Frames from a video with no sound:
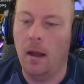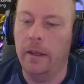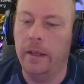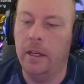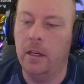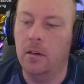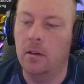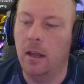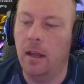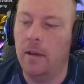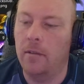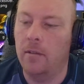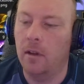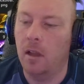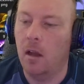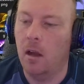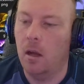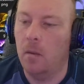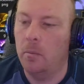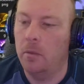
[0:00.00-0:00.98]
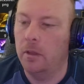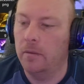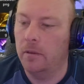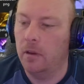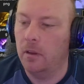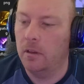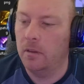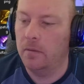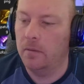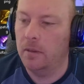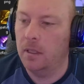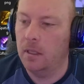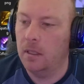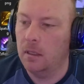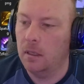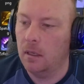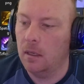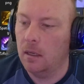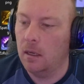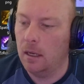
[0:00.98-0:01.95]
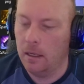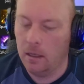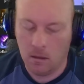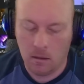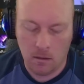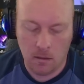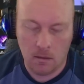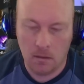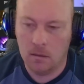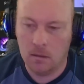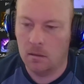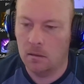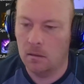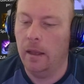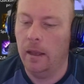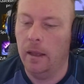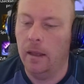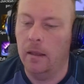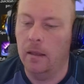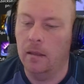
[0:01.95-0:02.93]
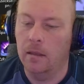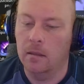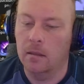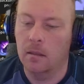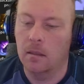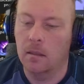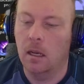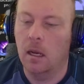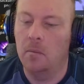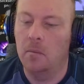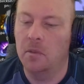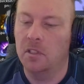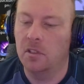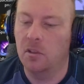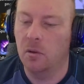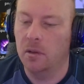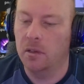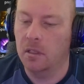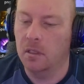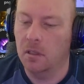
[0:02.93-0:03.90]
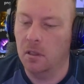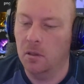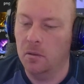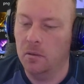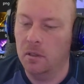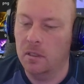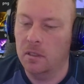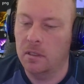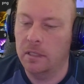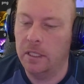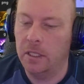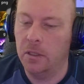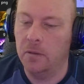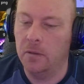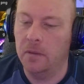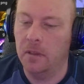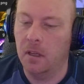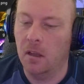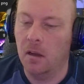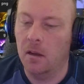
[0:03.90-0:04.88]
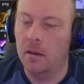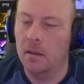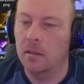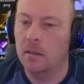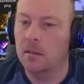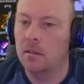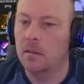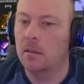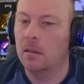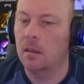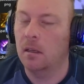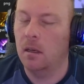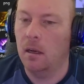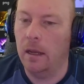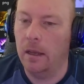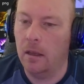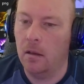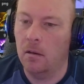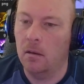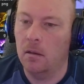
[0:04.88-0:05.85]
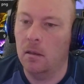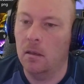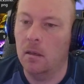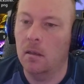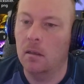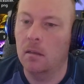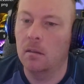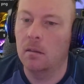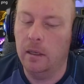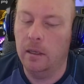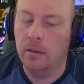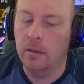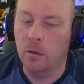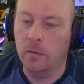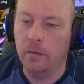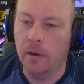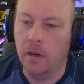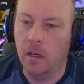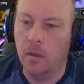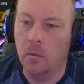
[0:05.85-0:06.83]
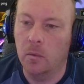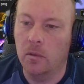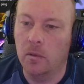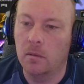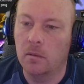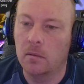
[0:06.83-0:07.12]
here I have a copy of all of the icons, and I'm just going to load this Tear of the Goddess icon into a variable.